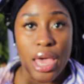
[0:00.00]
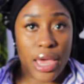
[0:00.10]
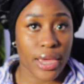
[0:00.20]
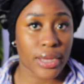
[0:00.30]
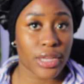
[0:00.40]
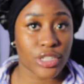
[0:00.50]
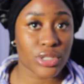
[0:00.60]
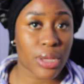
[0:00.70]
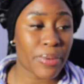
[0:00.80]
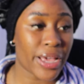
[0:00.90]
and I
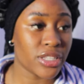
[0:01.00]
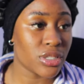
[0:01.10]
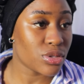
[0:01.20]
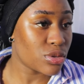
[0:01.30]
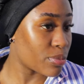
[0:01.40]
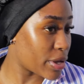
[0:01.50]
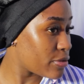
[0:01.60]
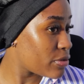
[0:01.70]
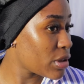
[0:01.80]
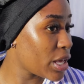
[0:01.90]
just apply it to my
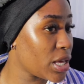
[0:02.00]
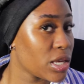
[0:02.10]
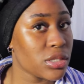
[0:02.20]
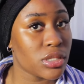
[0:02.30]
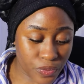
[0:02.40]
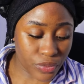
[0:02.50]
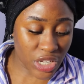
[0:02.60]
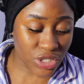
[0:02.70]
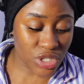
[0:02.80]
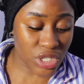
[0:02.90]
face.
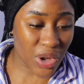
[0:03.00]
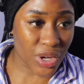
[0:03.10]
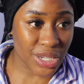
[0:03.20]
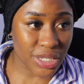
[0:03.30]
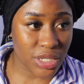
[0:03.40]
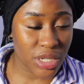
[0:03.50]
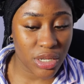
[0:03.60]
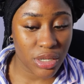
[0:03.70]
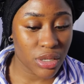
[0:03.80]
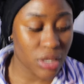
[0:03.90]
I just showered
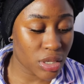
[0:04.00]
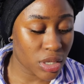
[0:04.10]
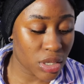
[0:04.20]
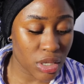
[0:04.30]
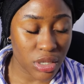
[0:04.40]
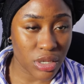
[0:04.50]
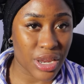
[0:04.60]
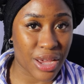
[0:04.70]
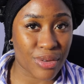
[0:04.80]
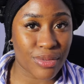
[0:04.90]

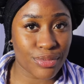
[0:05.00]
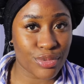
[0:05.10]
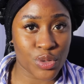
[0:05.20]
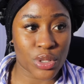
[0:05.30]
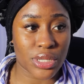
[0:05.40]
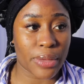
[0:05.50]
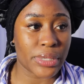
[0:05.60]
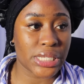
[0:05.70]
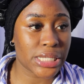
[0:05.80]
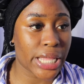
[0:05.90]
now, which was a
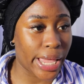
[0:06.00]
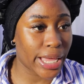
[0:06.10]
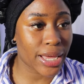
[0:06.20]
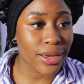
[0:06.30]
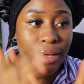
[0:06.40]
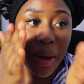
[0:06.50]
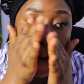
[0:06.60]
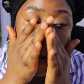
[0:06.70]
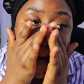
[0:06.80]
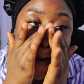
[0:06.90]
mistake
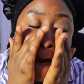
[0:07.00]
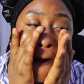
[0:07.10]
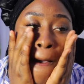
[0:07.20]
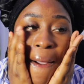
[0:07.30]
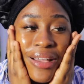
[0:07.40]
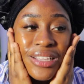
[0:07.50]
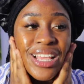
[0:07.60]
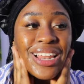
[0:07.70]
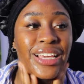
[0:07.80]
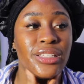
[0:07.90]
because
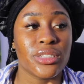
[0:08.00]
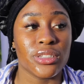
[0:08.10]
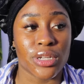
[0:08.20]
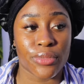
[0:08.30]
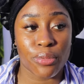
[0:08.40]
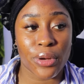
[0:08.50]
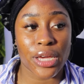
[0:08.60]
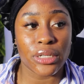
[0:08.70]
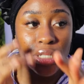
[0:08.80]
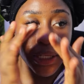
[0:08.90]
I like to
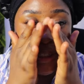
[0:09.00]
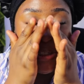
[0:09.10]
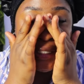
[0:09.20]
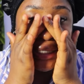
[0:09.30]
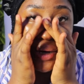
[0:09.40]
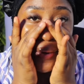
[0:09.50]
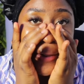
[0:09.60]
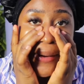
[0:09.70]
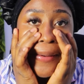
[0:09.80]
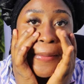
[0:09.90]
dermaplan then
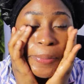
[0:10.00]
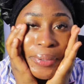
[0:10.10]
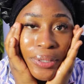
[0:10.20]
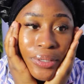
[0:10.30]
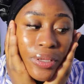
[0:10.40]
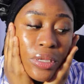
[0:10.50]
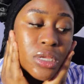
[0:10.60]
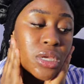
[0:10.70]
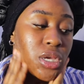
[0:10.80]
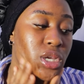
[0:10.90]
shower, but
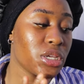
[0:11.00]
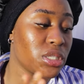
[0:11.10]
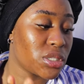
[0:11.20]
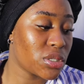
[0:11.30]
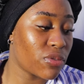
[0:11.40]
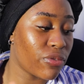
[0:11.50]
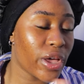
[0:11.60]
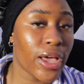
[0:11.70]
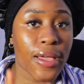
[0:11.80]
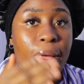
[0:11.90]
it's
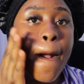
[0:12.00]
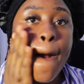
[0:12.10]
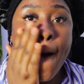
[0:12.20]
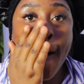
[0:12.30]
fine.